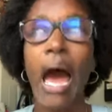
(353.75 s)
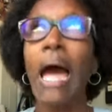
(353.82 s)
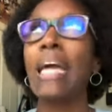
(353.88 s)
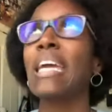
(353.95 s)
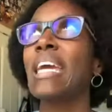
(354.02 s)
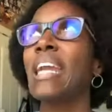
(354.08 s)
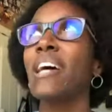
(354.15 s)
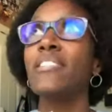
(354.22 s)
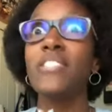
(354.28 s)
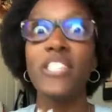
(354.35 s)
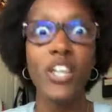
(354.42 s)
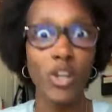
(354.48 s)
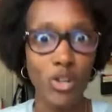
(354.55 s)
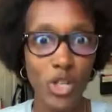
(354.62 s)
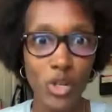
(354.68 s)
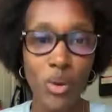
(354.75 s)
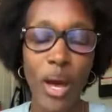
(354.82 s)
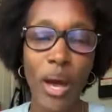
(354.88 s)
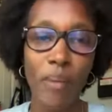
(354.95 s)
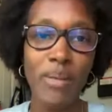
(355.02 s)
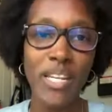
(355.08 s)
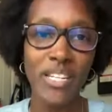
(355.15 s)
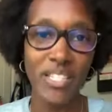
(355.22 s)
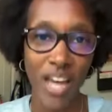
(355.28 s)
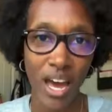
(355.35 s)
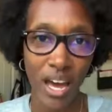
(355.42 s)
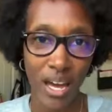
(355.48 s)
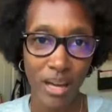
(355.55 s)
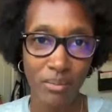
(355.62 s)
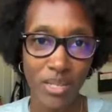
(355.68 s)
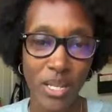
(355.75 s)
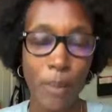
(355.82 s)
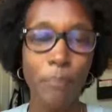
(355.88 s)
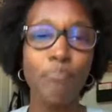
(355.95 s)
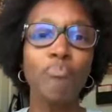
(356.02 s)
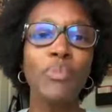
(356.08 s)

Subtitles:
I cannot tell you how many times